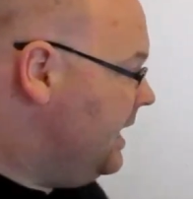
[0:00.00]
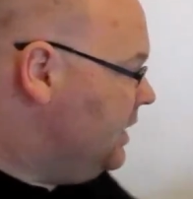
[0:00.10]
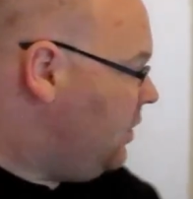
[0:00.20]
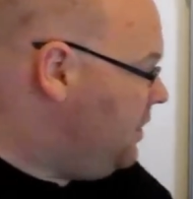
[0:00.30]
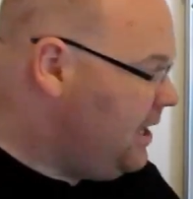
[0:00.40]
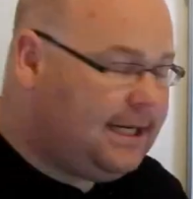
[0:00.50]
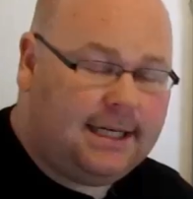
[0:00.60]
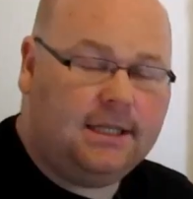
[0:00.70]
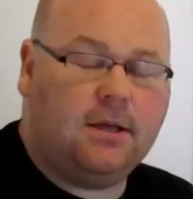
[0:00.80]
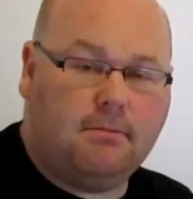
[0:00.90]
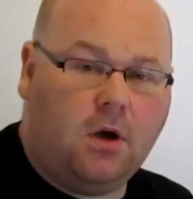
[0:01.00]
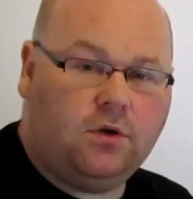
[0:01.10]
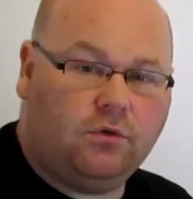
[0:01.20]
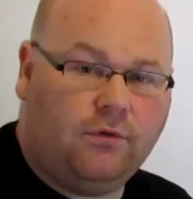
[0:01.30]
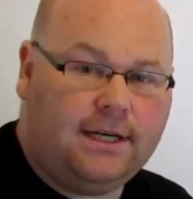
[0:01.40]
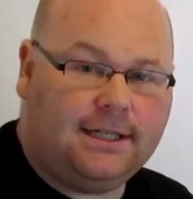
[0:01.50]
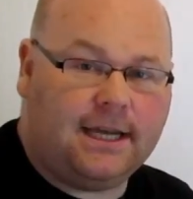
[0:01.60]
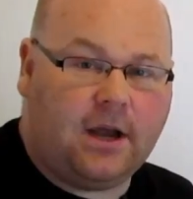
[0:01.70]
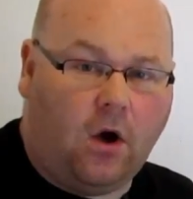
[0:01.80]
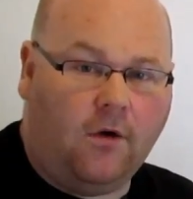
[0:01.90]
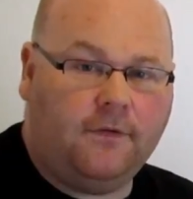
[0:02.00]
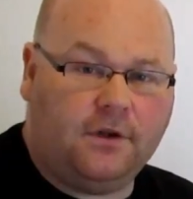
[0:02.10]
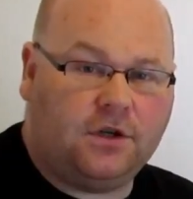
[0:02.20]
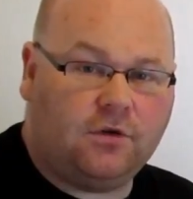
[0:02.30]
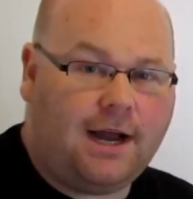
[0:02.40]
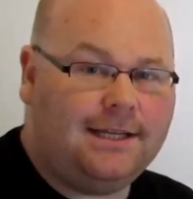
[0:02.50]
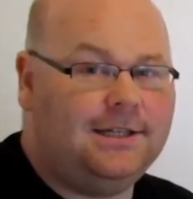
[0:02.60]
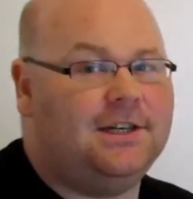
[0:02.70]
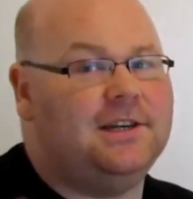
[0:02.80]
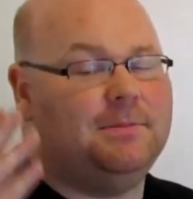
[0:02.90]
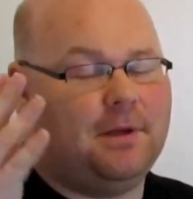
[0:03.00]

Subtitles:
So this is the most risky of the strategies,